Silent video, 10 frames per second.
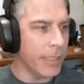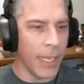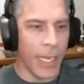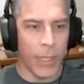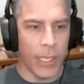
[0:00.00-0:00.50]

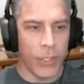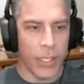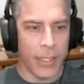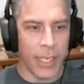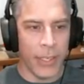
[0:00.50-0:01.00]
guy. Well, let's
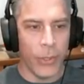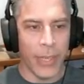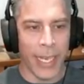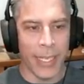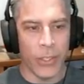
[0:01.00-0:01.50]
just undo
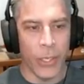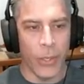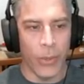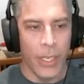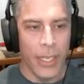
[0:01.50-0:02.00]
that.
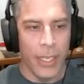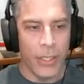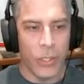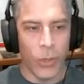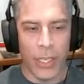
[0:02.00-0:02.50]
So
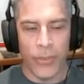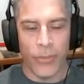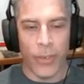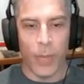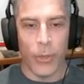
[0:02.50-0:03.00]
stolen
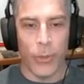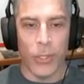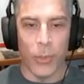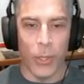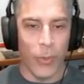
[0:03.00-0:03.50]
from
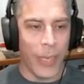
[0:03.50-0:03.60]
Crucible,